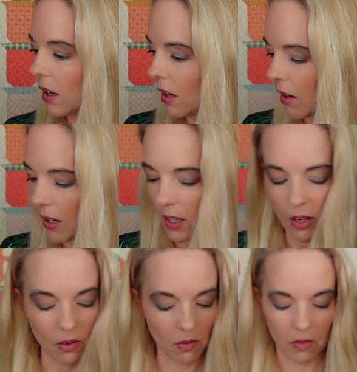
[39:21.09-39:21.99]
All right,
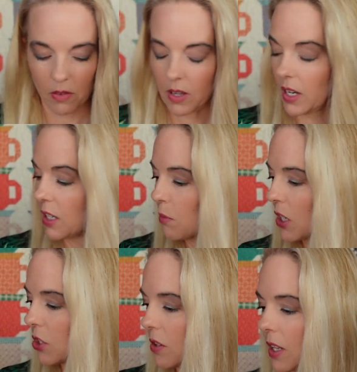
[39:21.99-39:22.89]
now I need to make
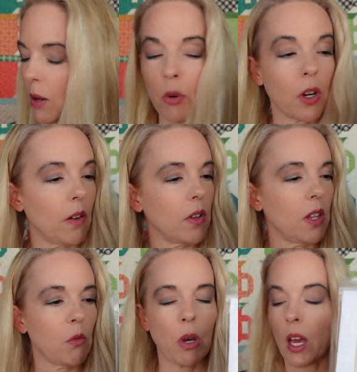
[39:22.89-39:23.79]
sure that I put
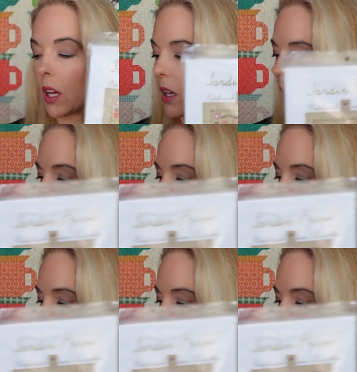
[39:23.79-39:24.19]
everything back